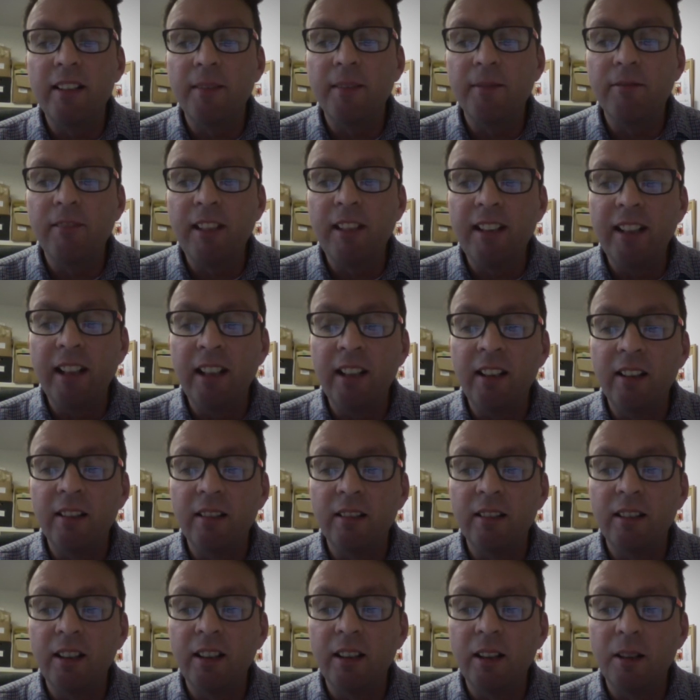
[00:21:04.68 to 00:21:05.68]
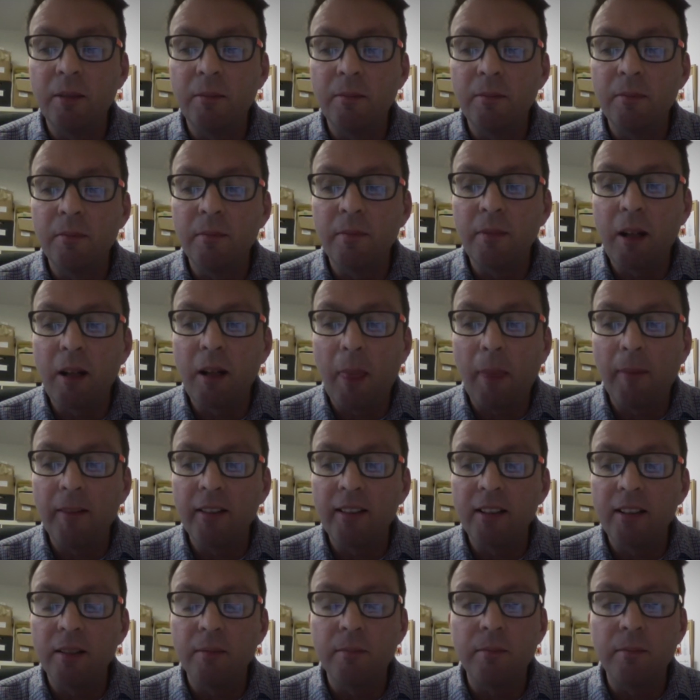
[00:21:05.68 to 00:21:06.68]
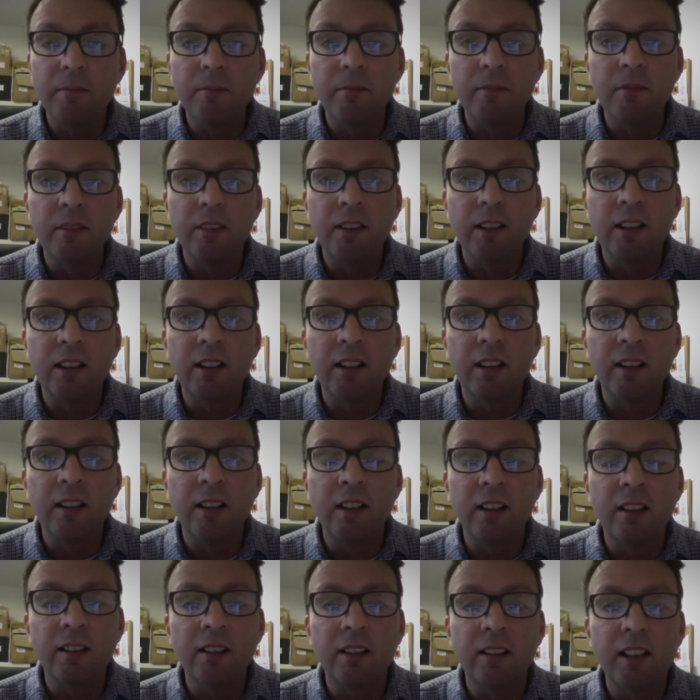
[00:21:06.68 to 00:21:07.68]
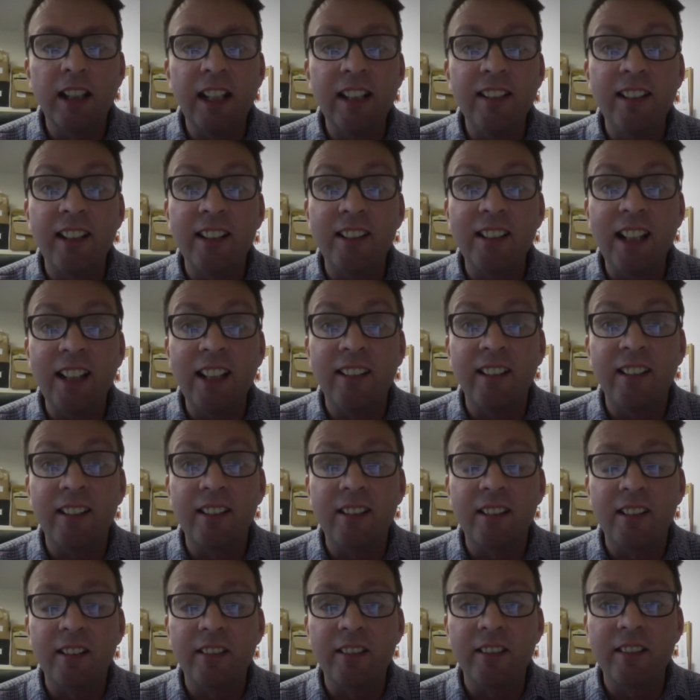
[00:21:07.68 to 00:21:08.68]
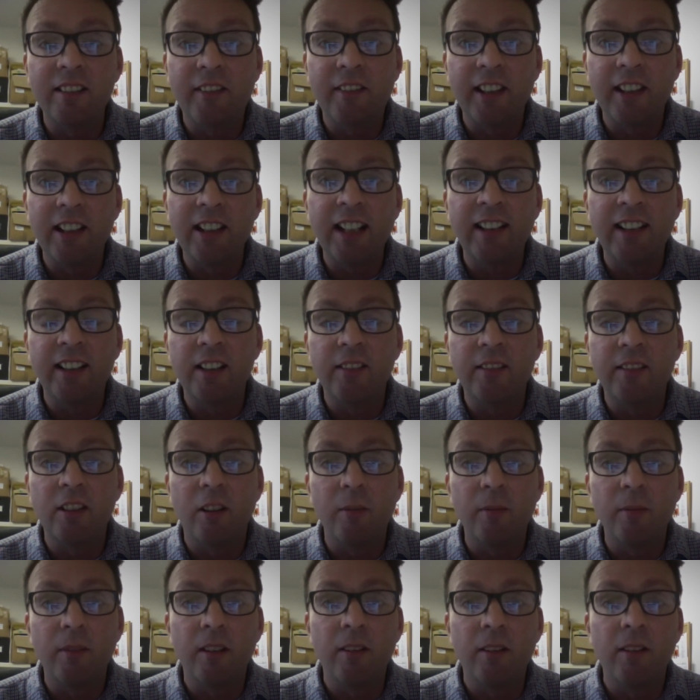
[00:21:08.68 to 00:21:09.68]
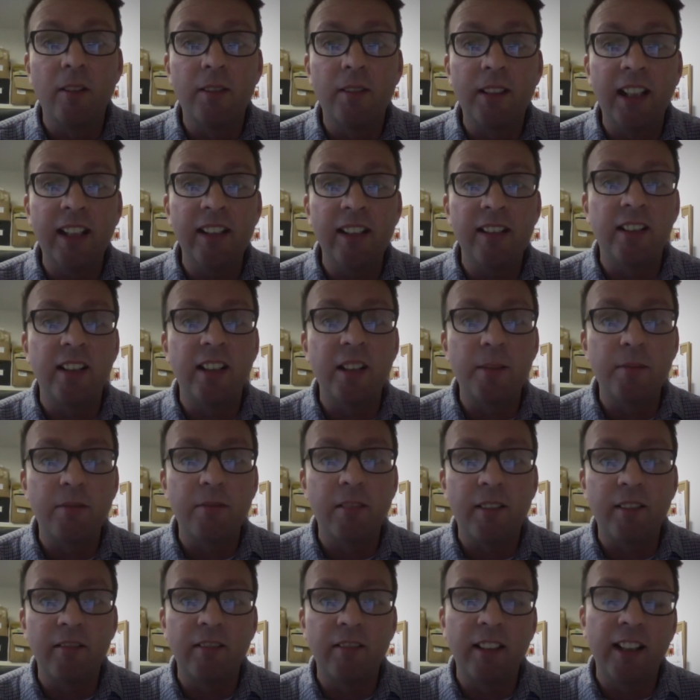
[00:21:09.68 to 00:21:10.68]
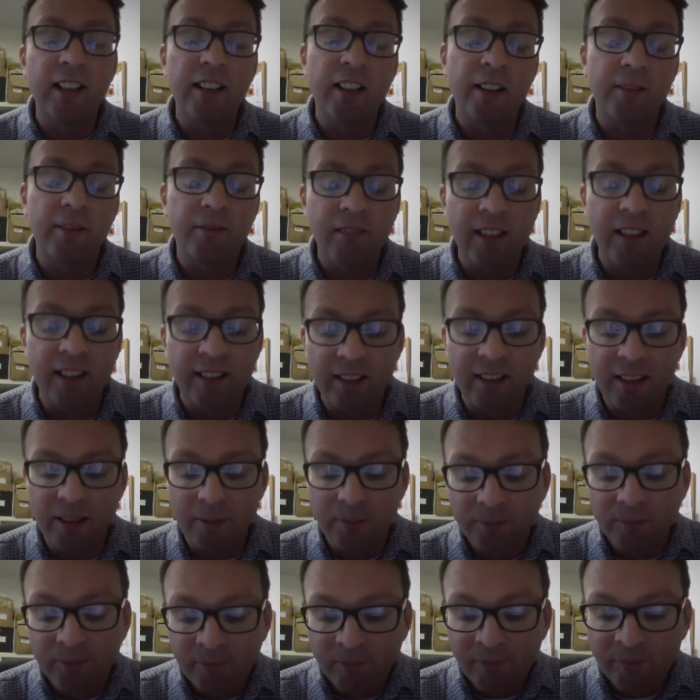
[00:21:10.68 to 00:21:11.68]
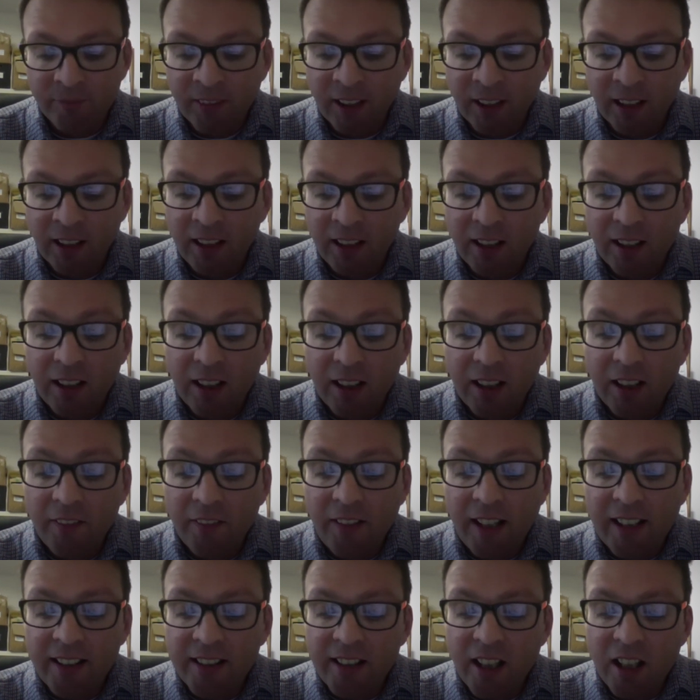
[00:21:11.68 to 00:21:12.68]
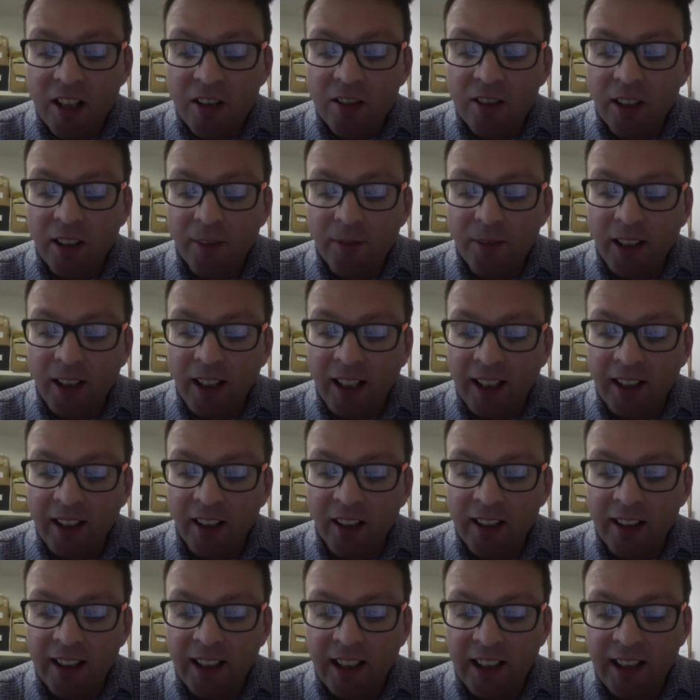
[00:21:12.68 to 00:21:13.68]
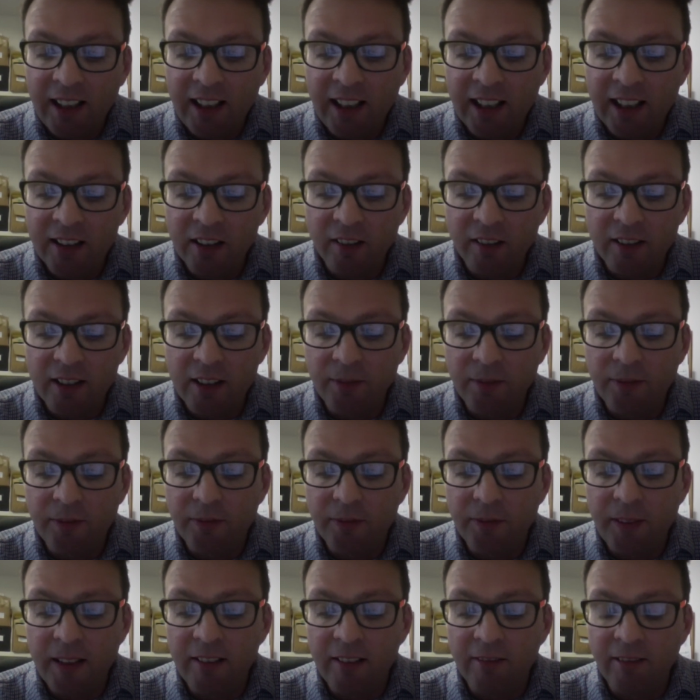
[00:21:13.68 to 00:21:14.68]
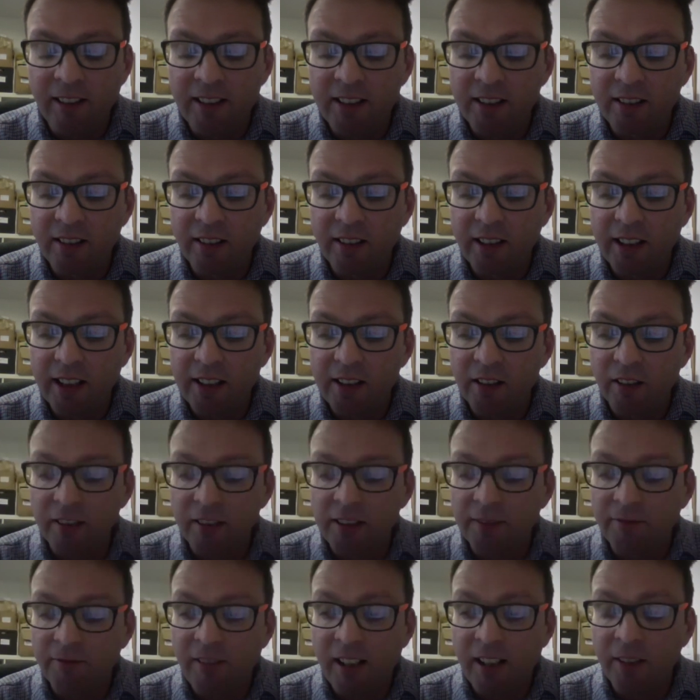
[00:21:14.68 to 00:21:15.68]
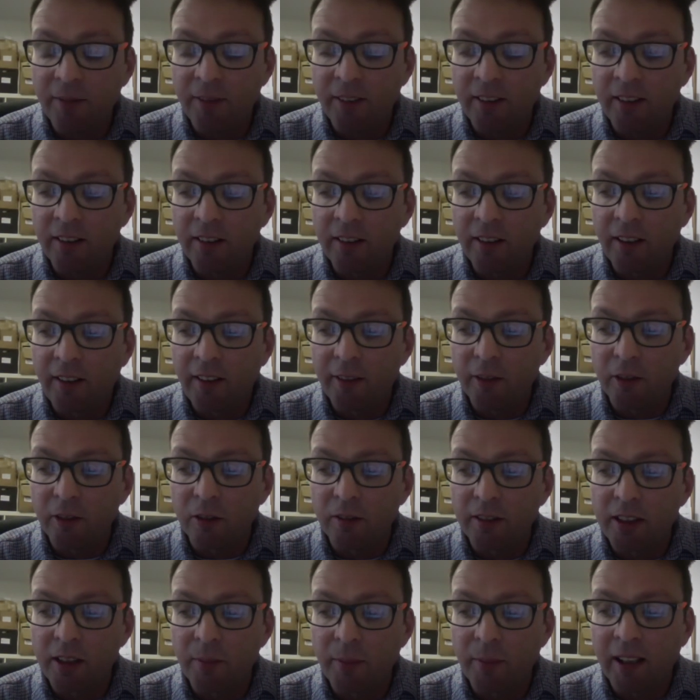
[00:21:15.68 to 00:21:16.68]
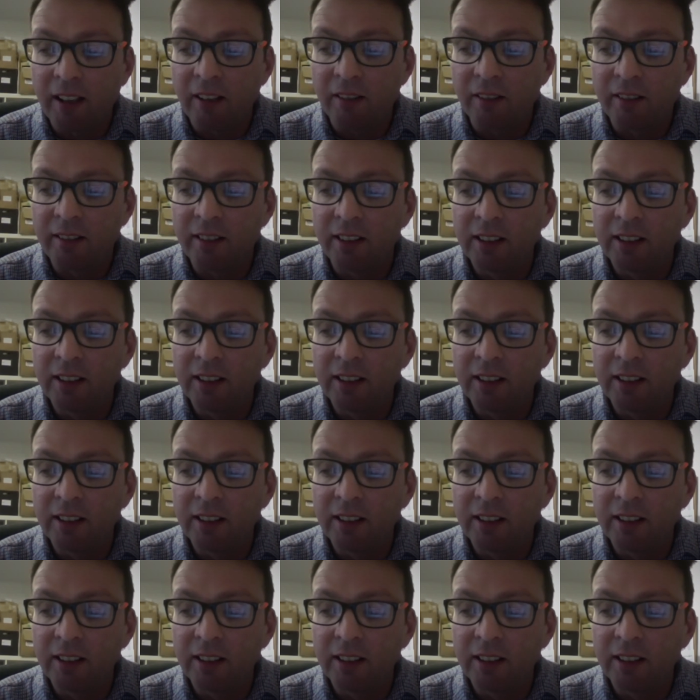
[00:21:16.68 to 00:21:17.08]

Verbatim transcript: of reading um, some uh, Keats's letters, the yeah. letters of, Tom, of Keats to his brother and his other friends. And they're so lovely, and he, he has lots of interest, he has lots of relevant thoughts about